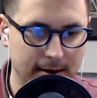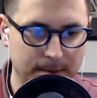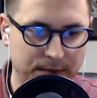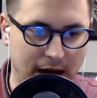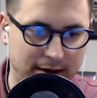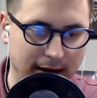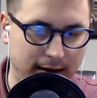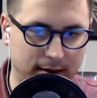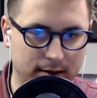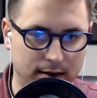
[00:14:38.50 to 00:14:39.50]
I
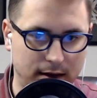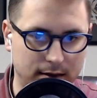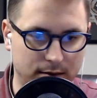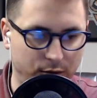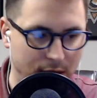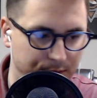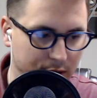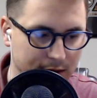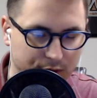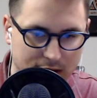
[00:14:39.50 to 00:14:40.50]
think, what
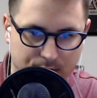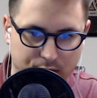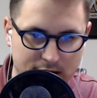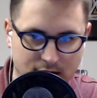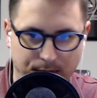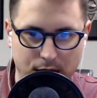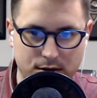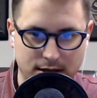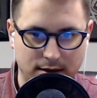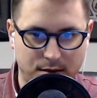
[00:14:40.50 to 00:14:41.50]
pre, what's
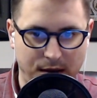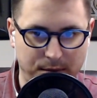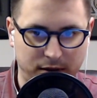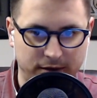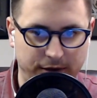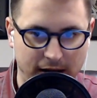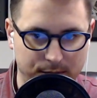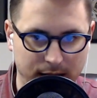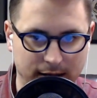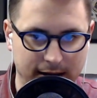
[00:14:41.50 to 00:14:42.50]
presupposed in this papal
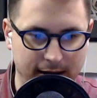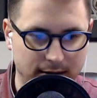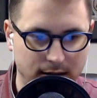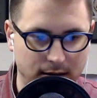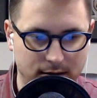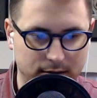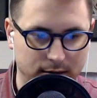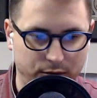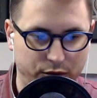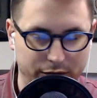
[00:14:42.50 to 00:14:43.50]
infallibility and then
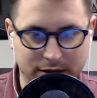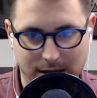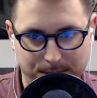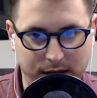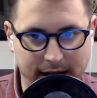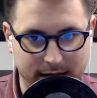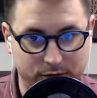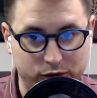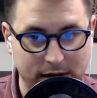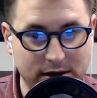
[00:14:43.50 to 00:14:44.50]
the, the implied
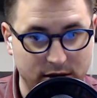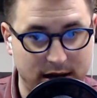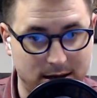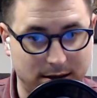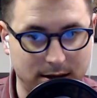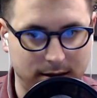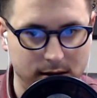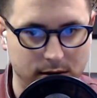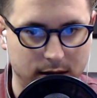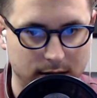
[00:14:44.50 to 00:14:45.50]
regress, I think,
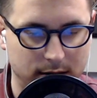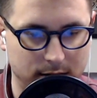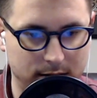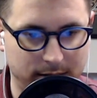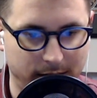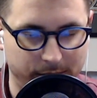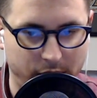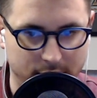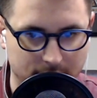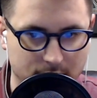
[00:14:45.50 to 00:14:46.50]
that you can, you can
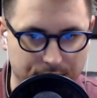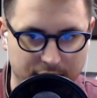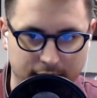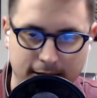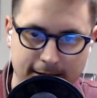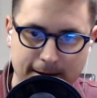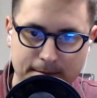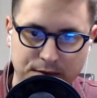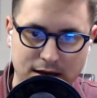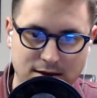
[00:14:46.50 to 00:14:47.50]
fall into there,
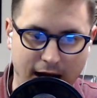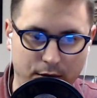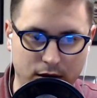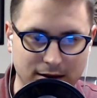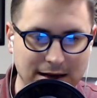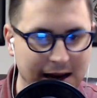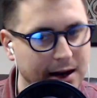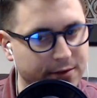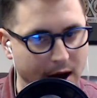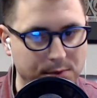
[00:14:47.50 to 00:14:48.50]
is that we're in
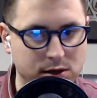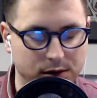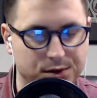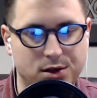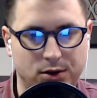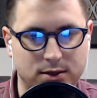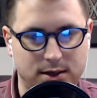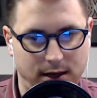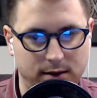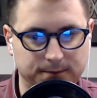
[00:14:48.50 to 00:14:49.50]
need of absolute certainty.